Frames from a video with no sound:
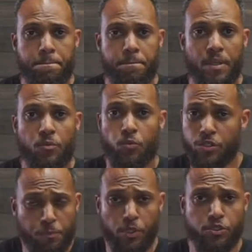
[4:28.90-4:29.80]
We're
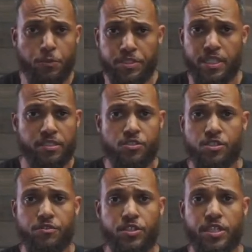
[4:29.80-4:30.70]
supposed to protect
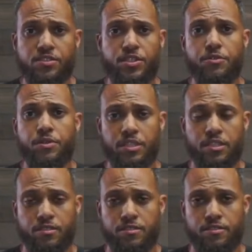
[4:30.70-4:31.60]
ourselves against tyranny.
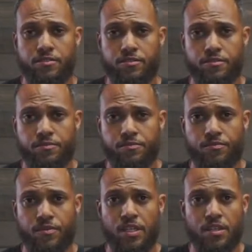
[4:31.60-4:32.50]

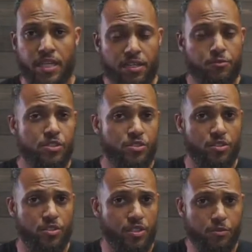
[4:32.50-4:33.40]
That was
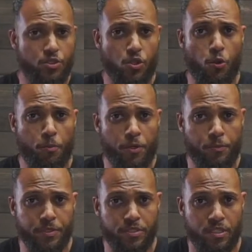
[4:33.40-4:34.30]
the whole
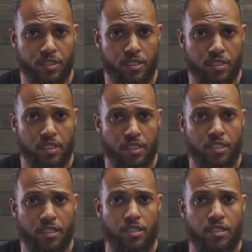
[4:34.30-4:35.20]
purpose.
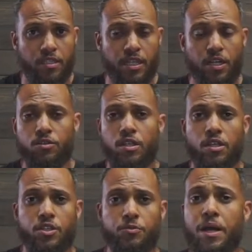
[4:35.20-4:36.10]
Now,
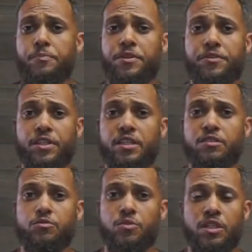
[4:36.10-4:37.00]
you might be thinking,
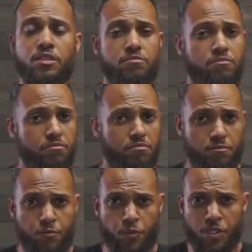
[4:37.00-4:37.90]
well,
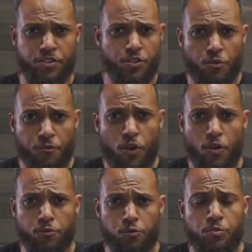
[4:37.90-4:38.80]
we're so
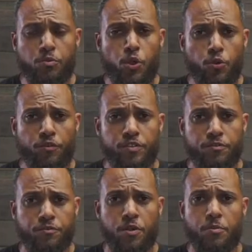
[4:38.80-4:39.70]
far removed
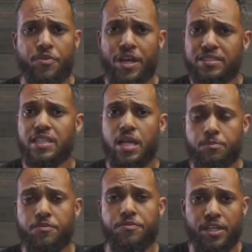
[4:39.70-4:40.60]
from that type
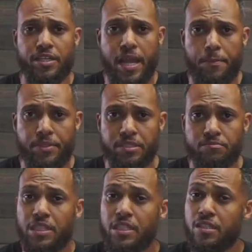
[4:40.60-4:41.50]
of thing happening.
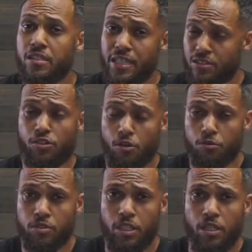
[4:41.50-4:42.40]
Not
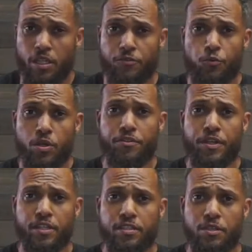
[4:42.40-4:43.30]
so. If one
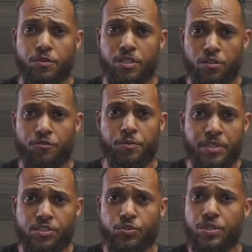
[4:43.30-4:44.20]
thing that we learn from
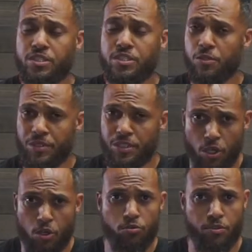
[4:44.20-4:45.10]
history is that we don't
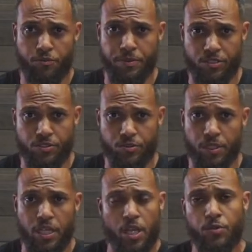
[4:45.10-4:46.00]
learn from history,
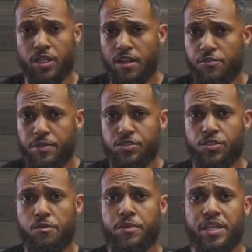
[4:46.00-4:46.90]
and when governments
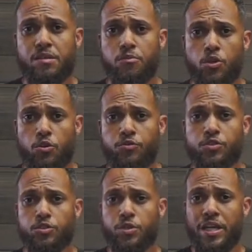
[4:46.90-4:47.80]
start making moves
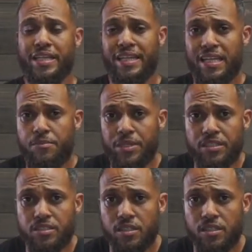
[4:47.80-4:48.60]
to try and limit